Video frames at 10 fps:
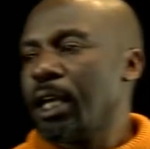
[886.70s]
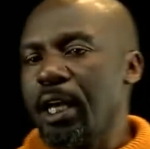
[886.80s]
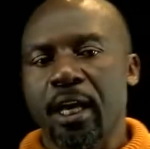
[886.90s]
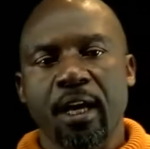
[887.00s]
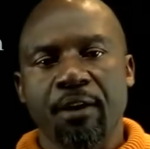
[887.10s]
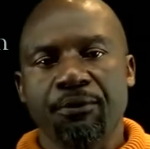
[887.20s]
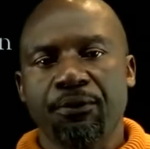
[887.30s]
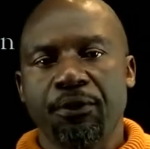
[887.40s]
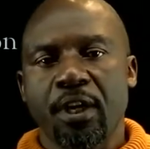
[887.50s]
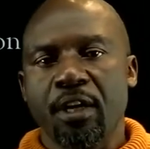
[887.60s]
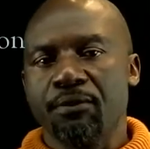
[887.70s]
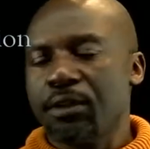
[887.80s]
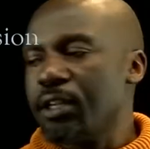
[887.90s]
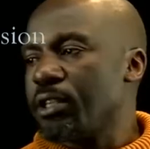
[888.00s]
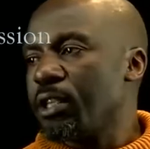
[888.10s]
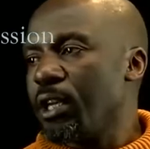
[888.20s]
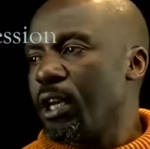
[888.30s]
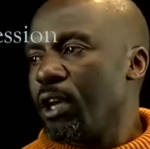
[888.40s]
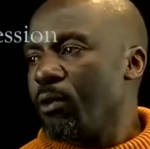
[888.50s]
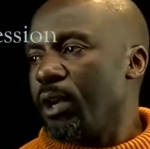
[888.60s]
f inverse,
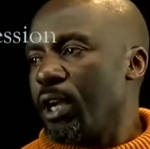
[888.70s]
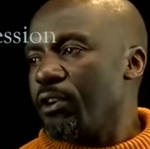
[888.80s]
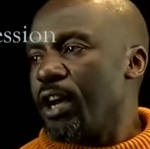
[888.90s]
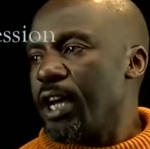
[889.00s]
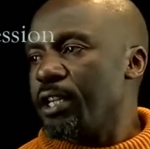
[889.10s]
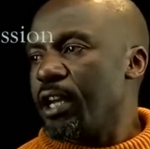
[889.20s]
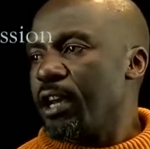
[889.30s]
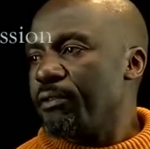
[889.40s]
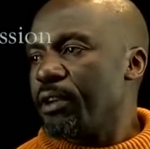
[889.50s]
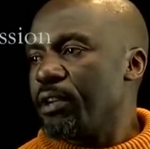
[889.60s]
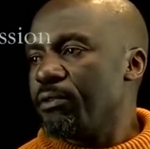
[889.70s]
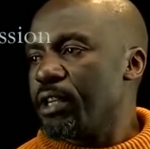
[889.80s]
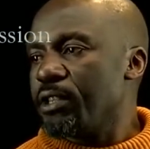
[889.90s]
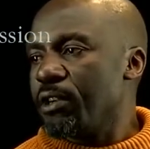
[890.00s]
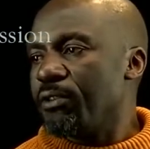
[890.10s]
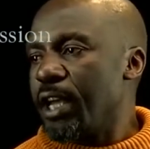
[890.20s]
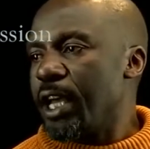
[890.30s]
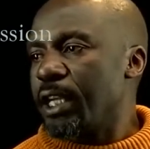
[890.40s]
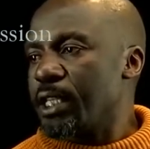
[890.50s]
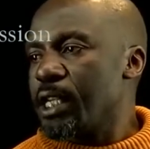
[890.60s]
we can write f inverse of
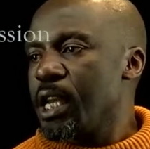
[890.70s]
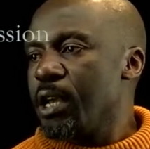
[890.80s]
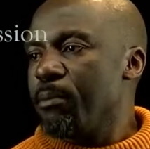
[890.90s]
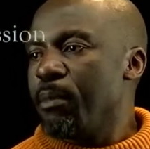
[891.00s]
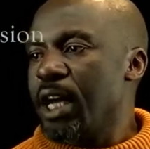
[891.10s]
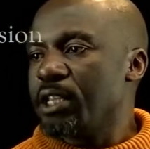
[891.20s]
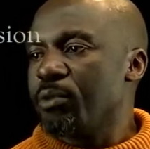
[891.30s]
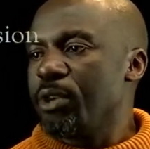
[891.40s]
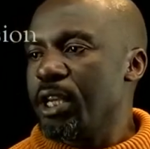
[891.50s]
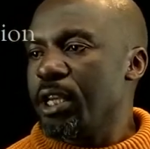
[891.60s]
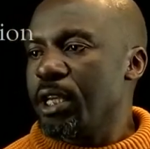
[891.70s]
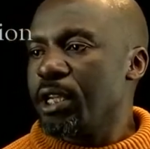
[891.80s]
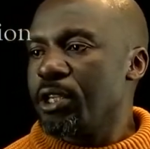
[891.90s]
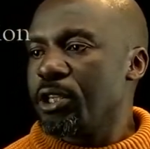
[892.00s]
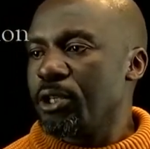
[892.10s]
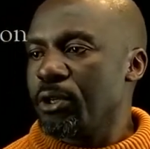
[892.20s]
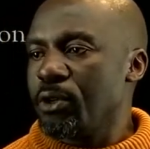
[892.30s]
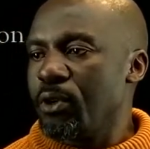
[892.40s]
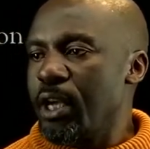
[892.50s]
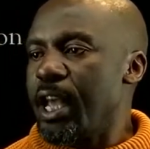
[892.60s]
x must be
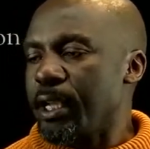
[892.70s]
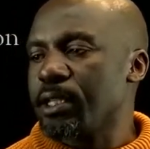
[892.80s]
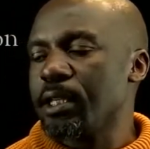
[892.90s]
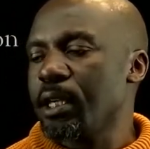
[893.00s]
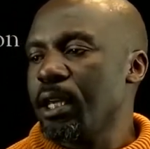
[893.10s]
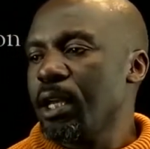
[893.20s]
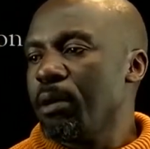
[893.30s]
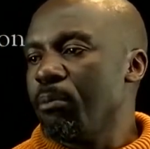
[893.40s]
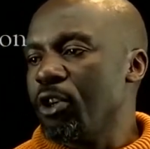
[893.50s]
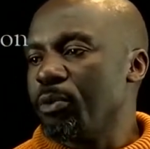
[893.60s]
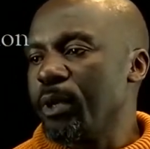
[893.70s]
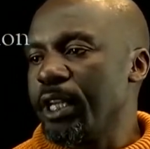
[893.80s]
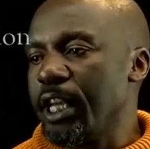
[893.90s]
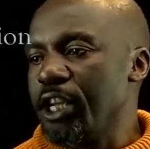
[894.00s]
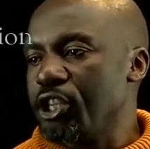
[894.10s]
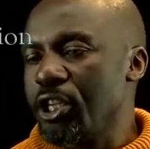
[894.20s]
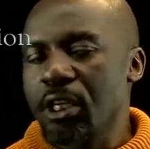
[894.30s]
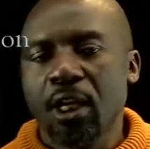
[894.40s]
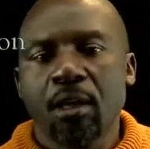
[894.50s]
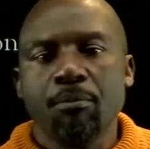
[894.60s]
2x.
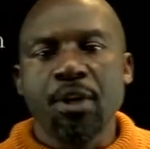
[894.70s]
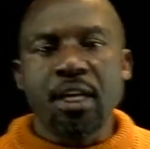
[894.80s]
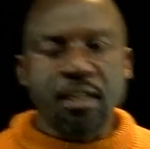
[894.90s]
Multiplication being